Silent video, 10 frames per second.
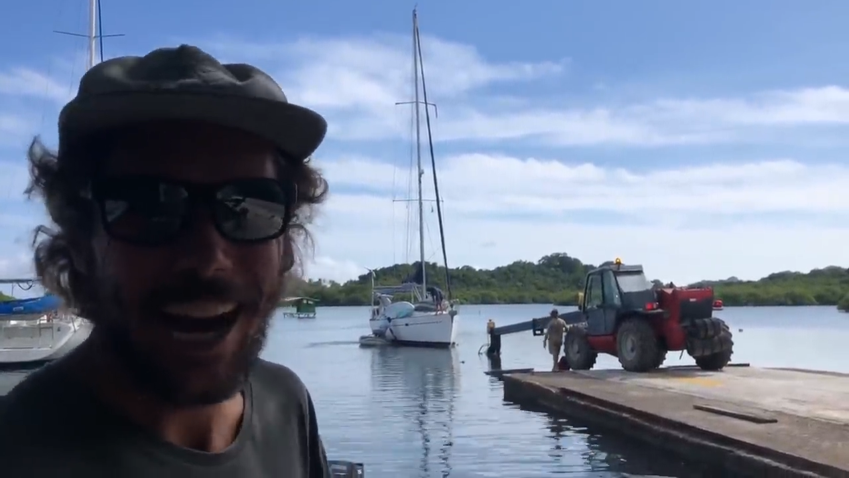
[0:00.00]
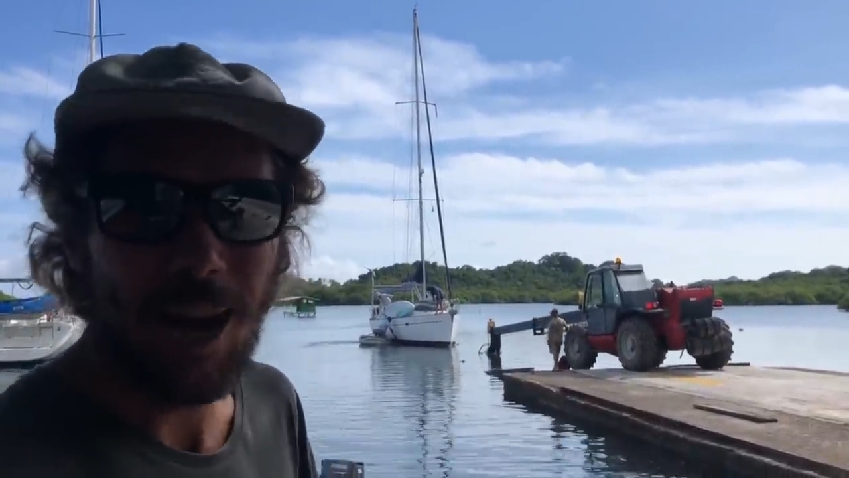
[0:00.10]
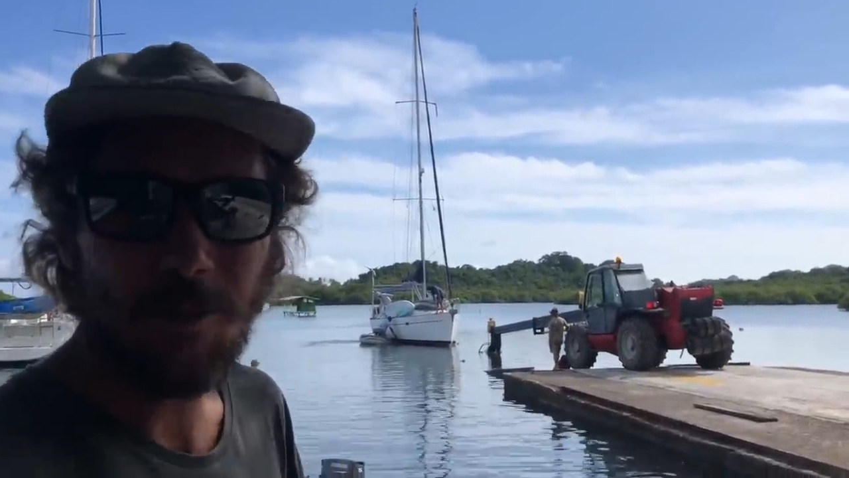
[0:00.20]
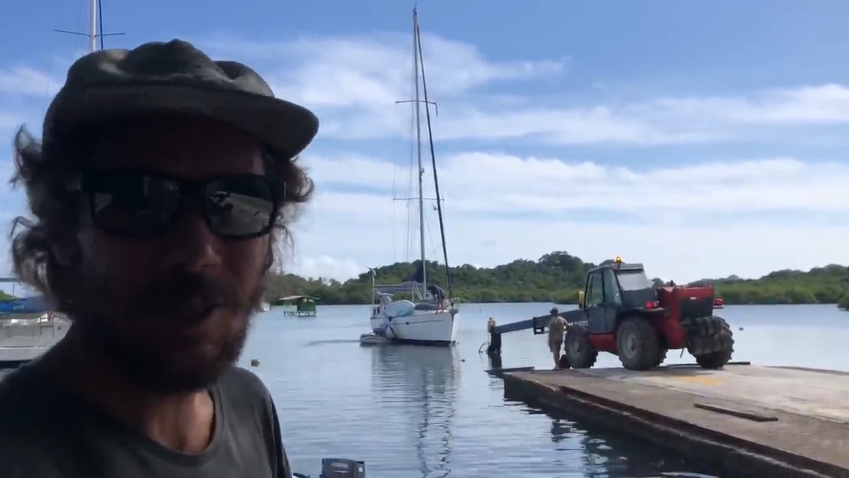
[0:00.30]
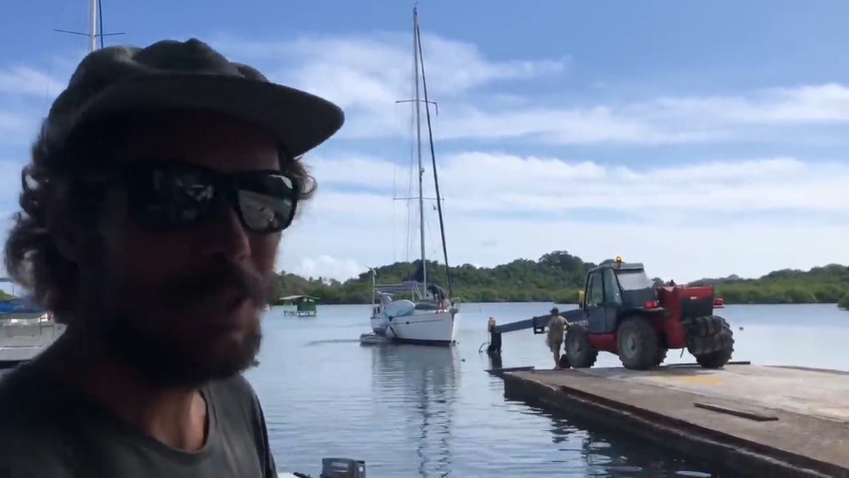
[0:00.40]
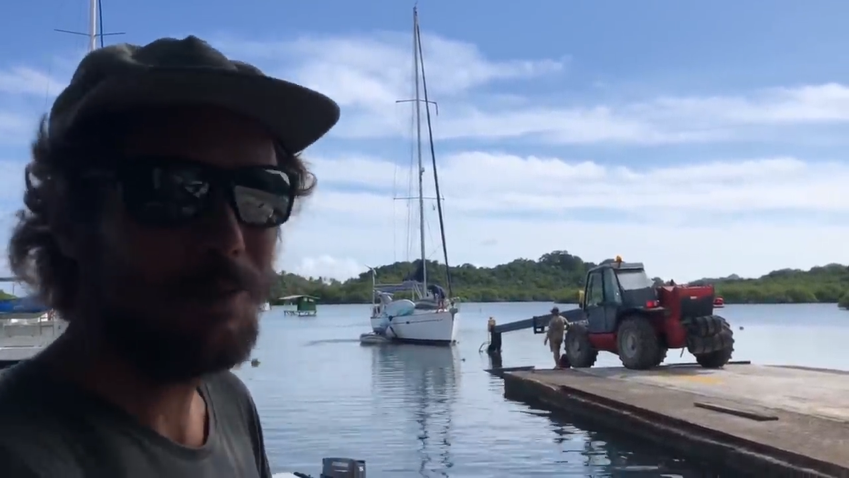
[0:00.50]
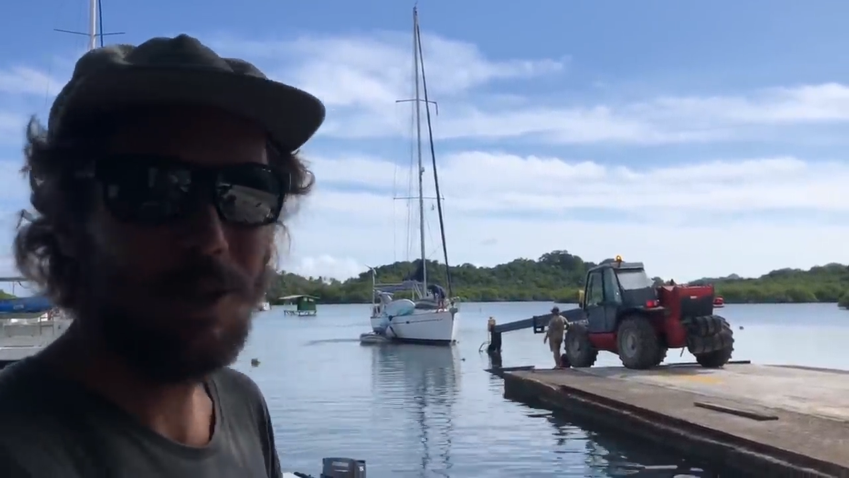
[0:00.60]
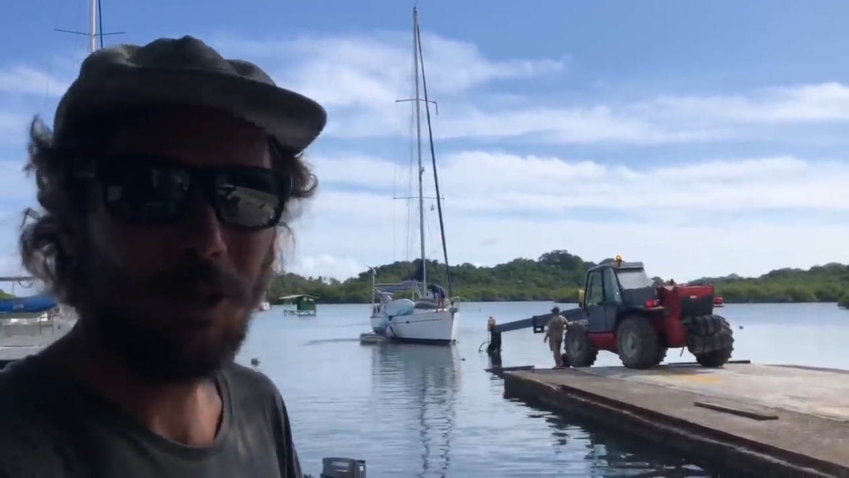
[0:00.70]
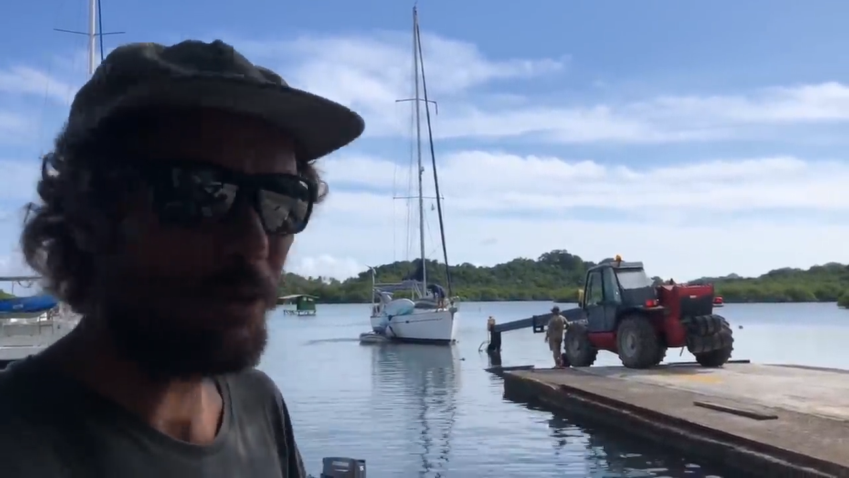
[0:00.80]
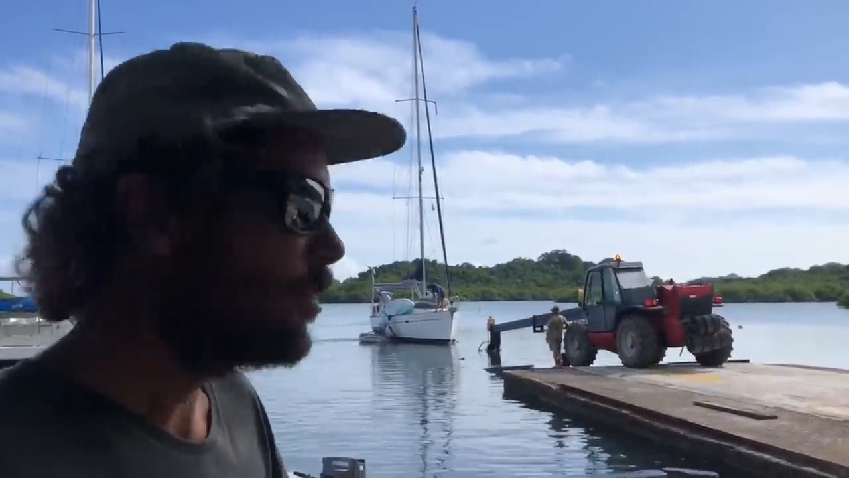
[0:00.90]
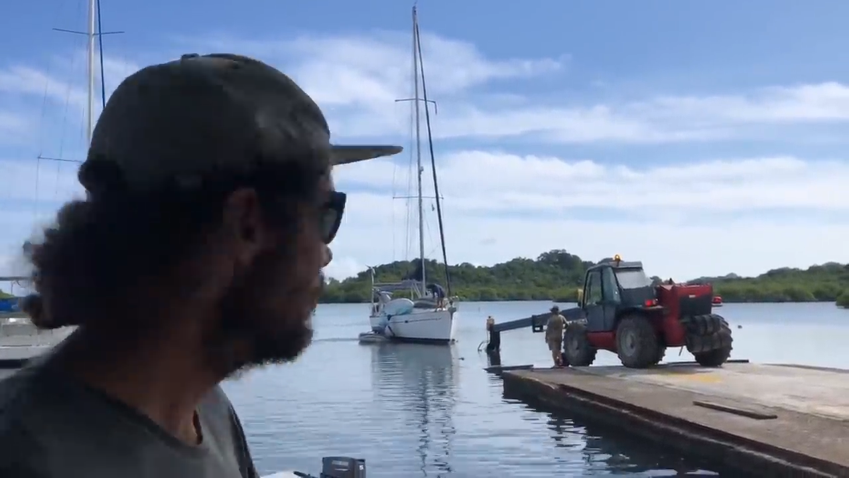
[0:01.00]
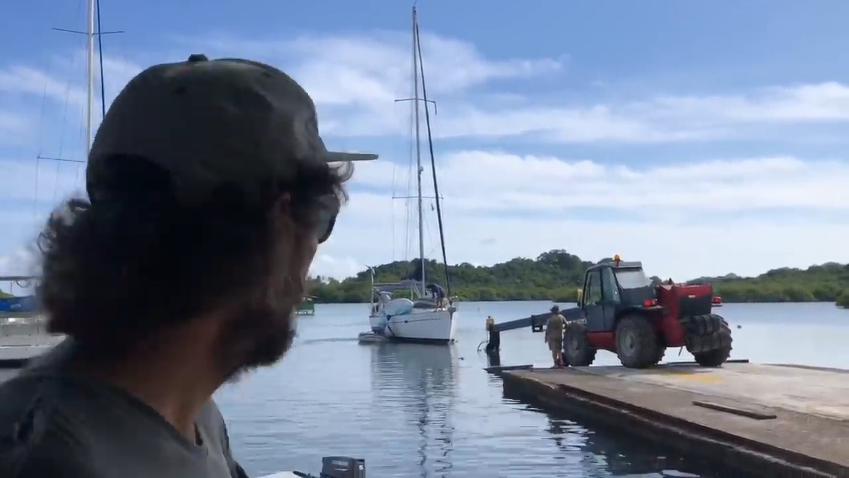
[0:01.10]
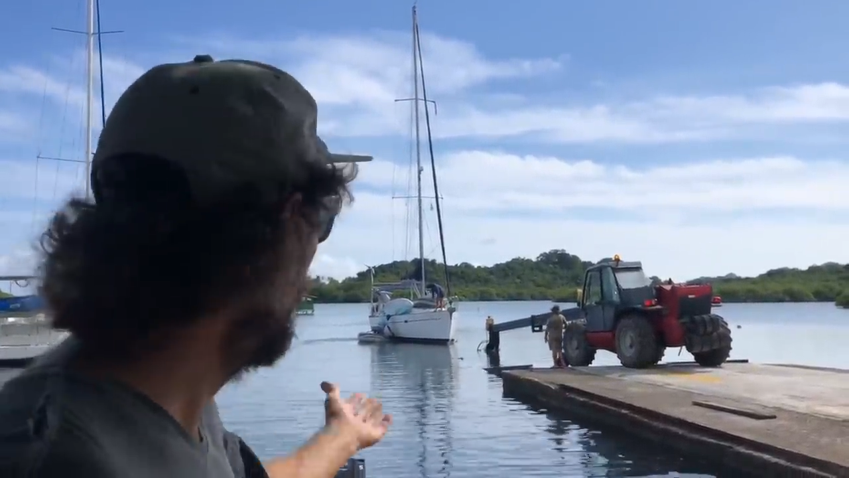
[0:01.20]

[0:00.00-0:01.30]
Uh, but it seems to be going really well.